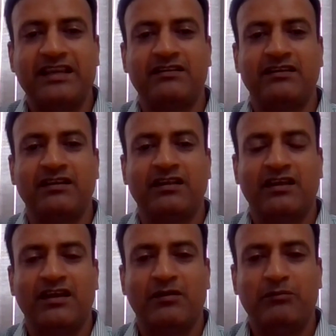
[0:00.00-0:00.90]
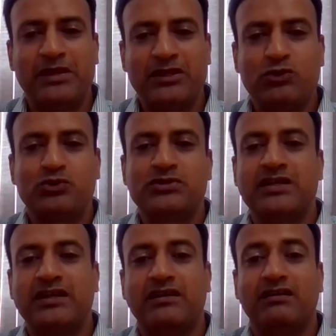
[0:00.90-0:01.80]
it being used
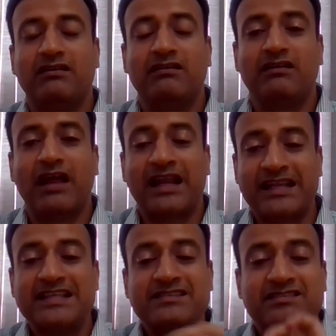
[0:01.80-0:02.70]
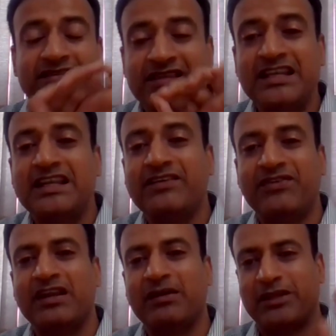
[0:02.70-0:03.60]
in at least 3
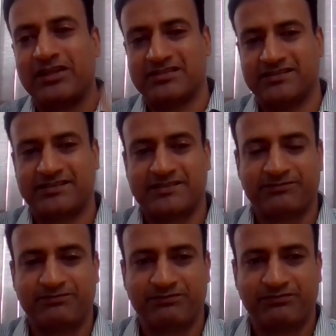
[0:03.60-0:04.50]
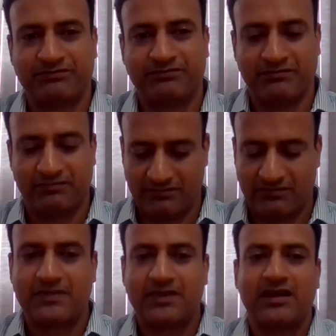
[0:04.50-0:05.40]
different applications.
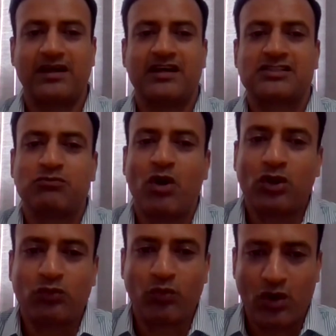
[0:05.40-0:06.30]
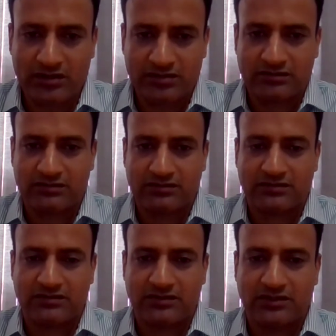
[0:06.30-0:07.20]
A smart vault
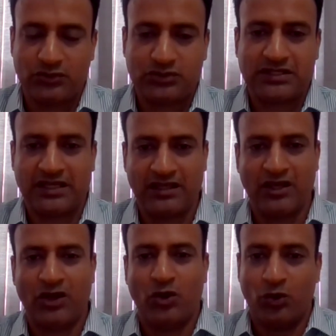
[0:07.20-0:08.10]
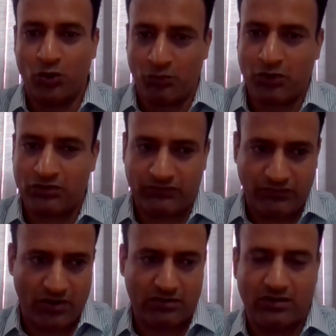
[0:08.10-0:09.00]
using a robot
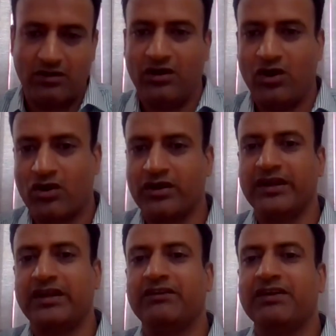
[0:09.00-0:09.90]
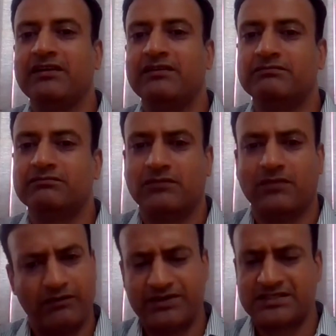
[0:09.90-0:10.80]
for locker retrieval,
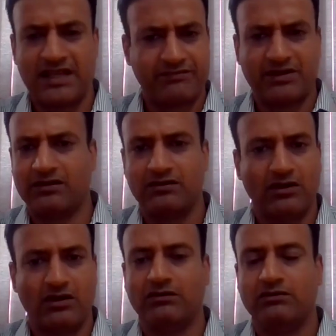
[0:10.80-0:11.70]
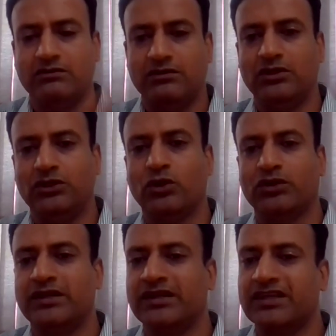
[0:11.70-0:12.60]
obviously after your due
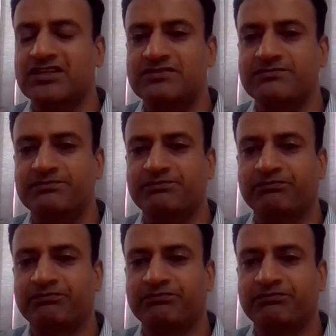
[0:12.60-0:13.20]
authentication.